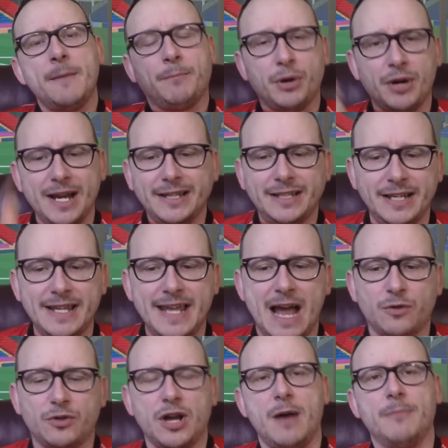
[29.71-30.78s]
predicting the
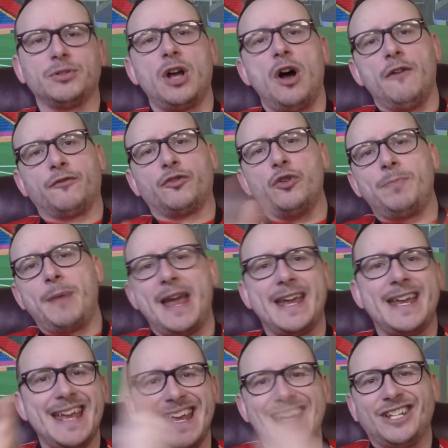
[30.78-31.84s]
outcomes of Group A
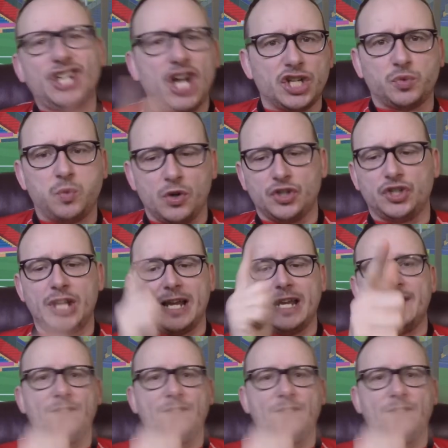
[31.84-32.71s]
in just one second.